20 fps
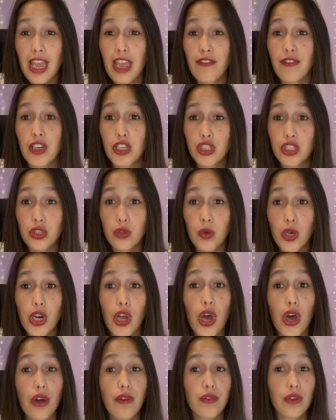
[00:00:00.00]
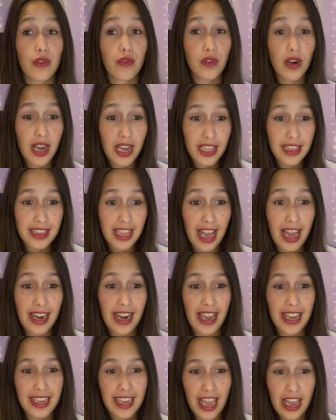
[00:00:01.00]
If I do want to override
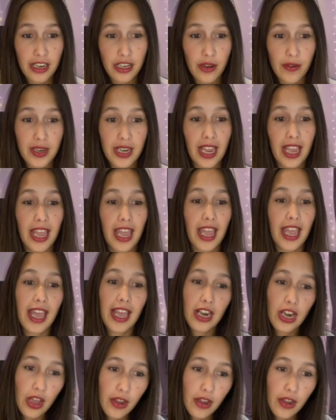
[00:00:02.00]
that, I can go in here,